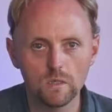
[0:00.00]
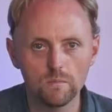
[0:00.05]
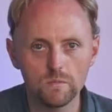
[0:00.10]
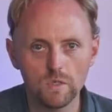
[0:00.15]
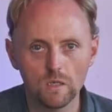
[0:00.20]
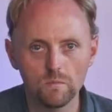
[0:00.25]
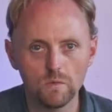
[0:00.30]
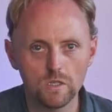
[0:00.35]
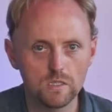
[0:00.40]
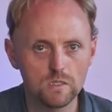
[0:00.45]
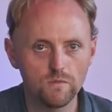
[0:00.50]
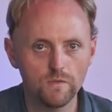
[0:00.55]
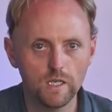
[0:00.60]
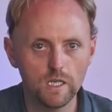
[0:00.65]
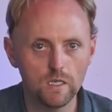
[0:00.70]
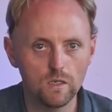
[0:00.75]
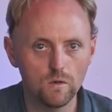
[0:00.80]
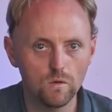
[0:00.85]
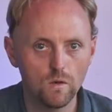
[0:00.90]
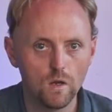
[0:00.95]
I'm done with this
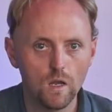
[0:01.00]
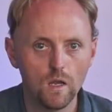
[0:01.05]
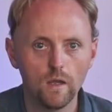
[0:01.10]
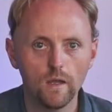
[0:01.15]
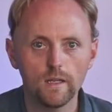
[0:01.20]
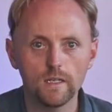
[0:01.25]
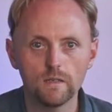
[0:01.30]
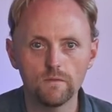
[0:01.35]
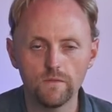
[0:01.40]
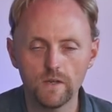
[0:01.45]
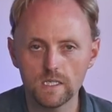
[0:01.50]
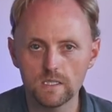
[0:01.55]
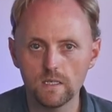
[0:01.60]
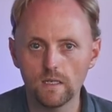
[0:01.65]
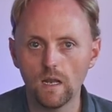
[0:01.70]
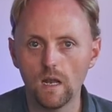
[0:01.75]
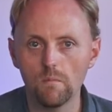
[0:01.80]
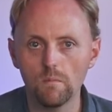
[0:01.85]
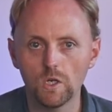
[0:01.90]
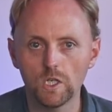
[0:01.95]
video and investing
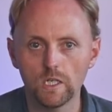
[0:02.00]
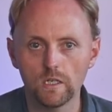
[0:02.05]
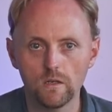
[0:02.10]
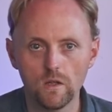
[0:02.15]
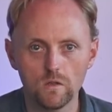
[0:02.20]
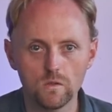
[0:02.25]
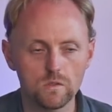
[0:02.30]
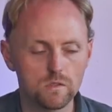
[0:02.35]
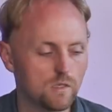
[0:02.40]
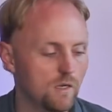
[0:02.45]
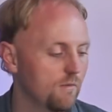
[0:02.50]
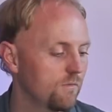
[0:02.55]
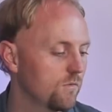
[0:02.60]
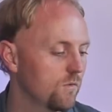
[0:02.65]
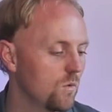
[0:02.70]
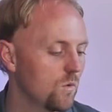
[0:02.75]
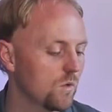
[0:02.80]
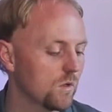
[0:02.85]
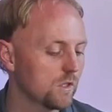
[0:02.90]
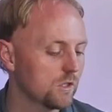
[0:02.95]
that money in other stuff
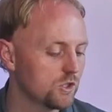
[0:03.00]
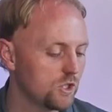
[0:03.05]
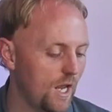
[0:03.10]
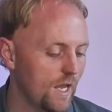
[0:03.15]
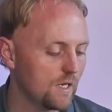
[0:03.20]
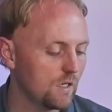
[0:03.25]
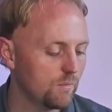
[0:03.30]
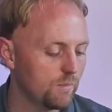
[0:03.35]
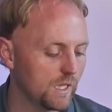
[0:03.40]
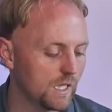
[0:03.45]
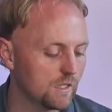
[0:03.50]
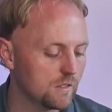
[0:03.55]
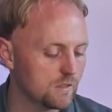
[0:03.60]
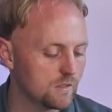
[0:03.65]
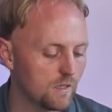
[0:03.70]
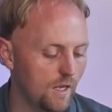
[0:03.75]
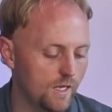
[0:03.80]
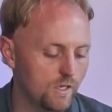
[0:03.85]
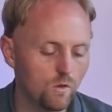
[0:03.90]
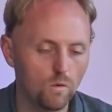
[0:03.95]
for the channel,
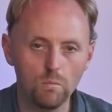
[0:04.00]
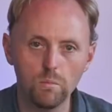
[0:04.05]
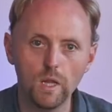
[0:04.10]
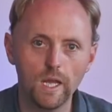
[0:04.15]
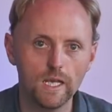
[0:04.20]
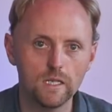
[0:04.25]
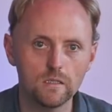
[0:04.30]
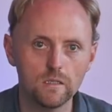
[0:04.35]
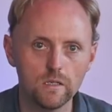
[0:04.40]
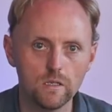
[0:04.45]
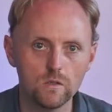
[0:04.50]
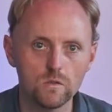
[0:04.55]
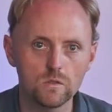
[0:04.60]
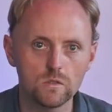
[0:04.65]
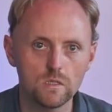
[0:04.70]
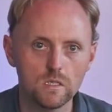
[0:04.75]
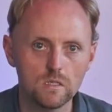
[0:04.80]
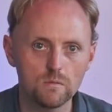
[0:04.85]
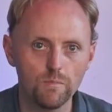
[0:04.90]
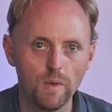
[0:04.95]
because I don't plan to use
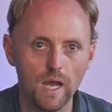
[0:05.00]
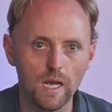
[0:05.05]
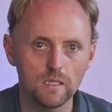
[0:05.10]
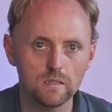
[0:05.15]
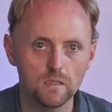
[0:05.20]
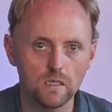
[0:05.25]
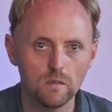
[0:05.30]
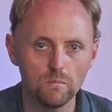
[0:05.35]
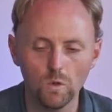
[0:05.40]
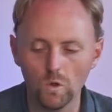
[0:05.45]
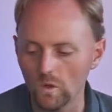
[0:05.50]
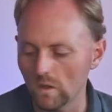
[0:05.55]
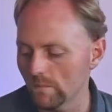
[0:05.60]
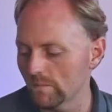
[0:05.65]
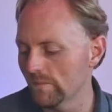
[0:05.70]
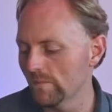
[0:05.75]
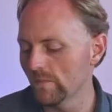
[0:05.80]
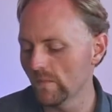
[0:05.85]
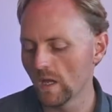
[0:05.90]
these bags anymore.